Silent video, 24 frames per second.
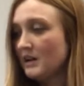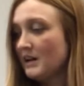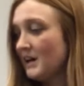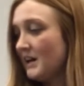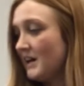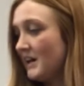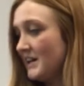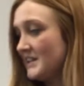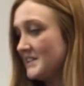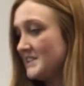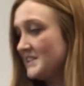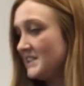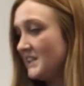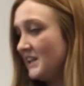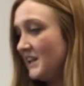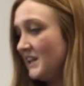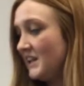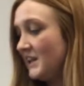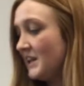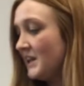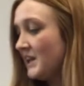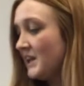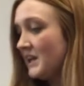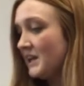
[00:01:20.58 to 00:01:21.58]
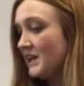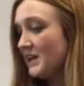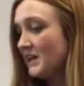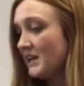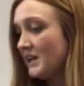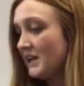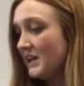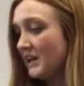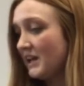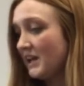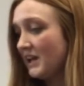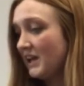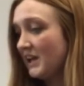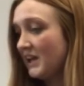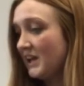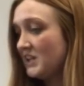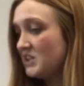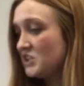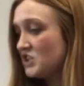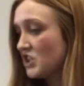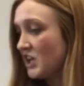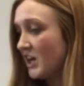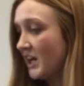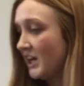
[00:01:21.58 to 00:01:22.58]
A seed
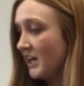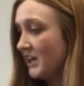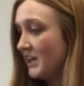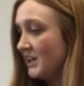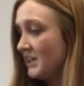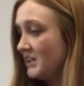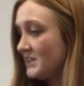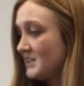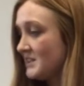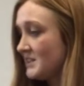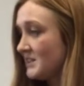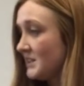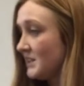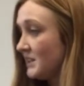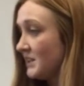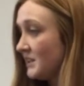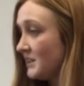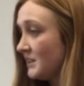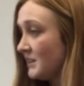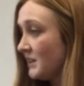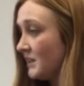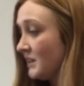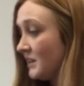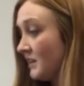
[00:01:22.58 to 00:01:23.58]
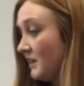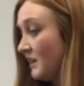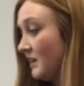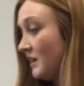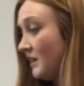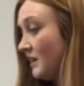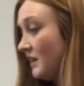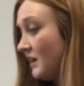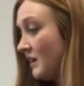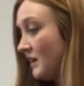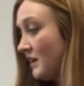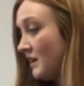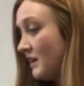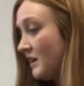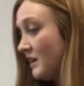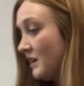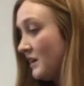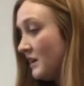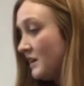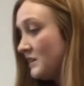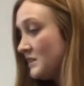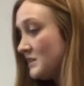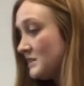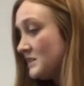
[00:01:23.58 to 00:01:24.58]
hitchhikes.
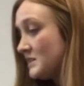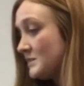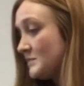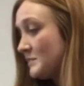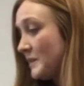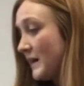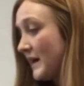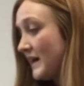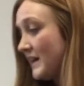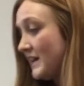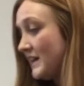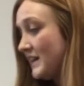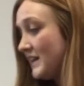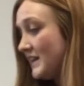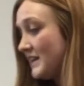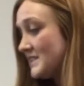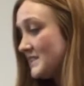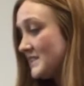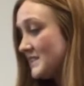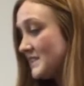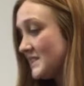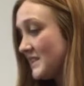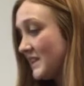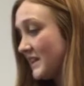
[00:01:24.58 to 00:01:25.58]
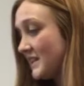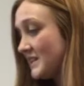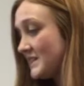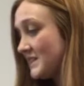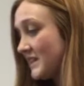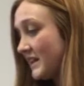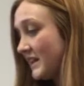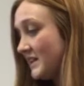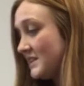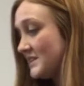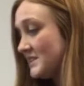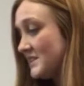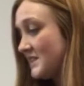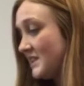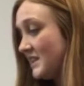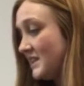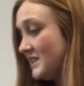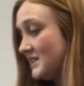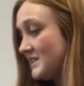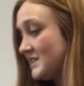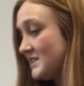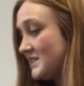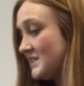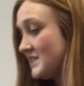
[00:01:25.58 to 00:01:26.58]
Spiky, stick-tight
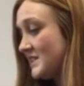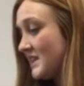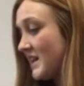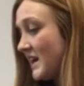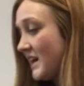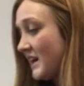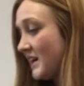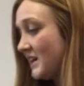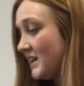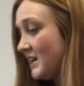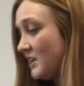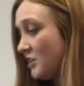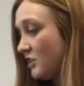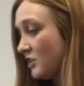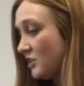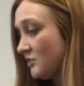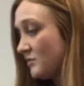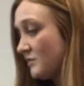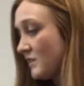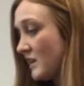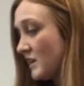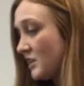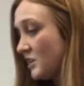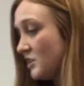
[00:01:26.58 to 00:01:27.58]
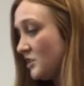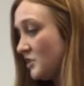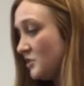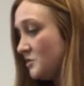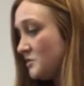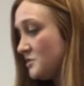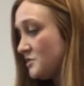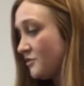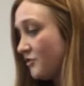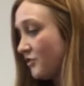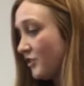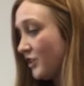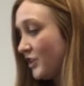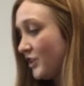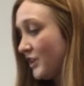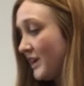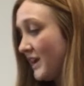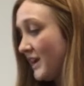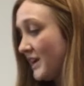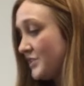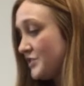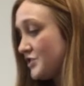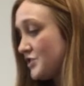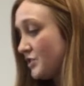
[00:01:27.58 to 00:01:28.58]
seeds snagging on a raccoon's fur
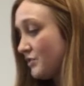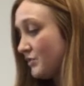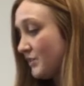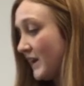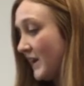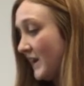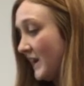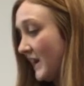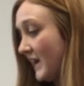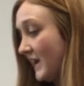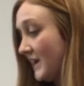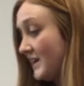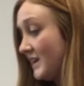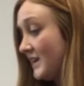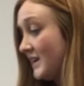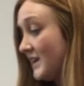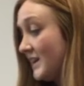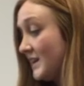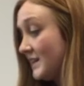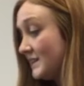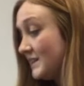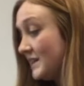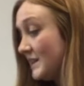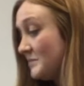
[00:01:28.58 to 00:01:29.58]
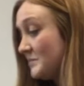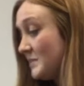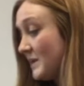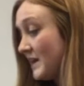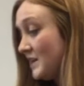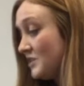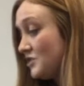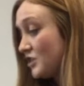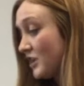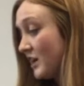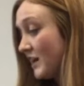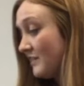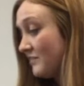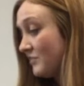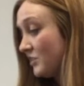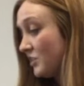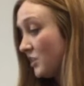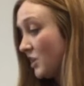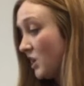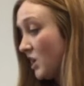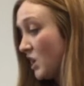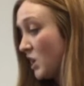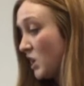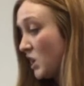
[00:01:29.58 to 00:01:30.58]
hitch a ride. They may
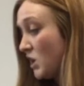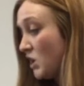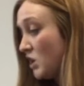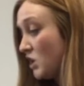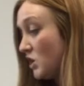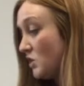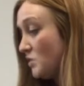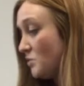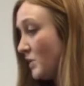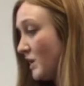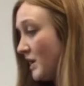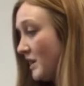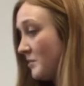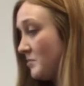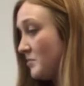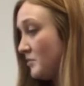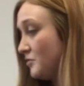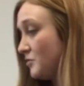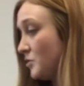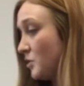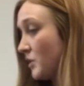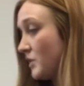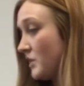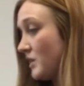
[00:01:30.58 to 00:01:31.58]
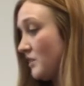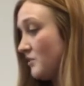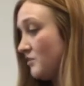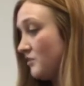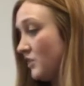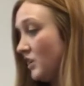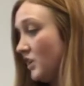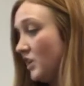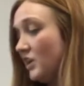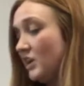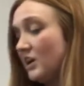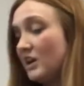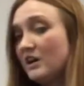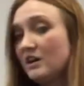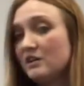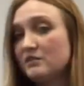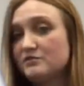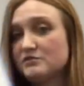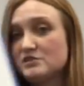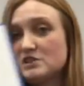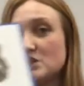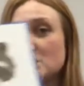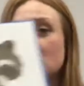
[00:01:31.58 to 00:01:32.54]
travel a long way before they fall off. Do